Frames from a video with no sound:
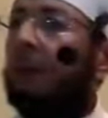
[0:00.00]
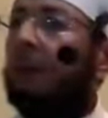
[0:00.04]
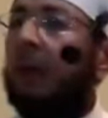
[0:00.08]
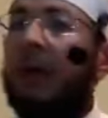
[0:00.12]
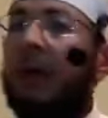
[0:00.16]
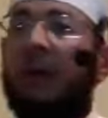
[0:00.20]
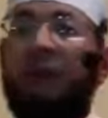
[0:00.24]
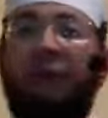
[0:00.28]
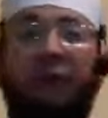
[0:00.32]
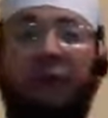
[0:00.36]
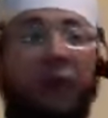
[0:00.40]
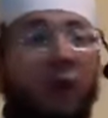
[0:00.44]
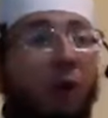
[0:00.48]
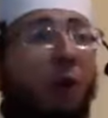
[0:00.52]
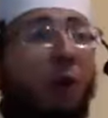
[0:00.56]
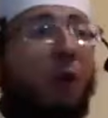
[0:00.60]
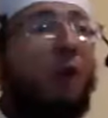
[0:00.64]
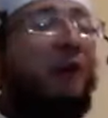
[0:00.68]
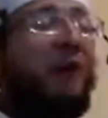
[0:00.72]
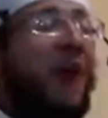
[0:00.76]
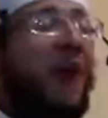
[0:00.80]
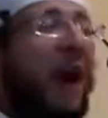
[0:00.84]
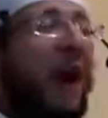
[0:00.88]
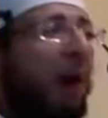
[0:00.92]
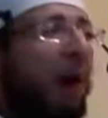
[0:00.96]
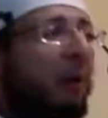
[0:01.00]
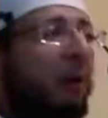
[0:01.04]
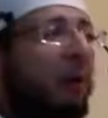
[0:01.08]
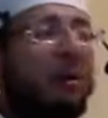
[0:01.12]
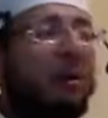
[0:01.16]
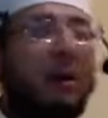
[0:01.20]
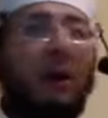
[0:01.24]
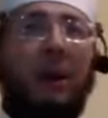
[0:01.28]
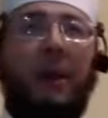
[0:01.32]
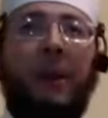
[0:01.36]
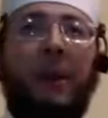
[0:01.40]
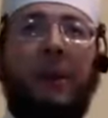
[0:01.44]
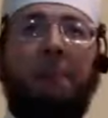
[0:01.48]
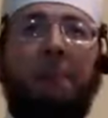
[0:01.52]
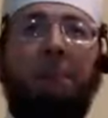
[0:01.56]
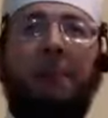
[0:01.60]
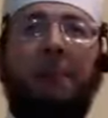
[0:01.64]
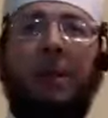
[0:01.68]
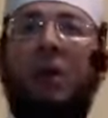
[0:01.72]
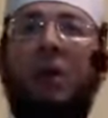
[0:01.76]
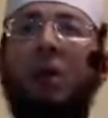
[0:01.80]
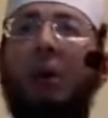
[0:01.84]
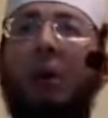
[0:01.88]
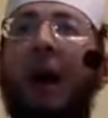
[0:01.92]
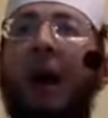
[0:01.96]
If you found
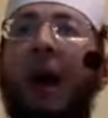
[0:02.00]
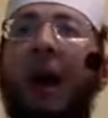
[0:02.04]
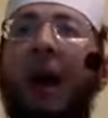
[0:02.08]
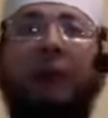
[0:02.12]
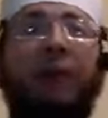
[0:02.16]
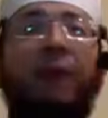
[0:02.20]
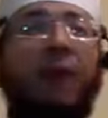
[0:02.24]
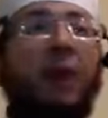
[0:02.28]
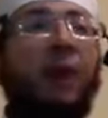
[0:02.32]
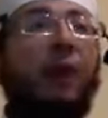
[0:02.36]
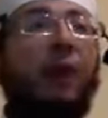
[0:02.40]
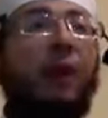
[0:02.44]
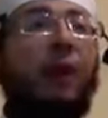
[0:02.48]
that you have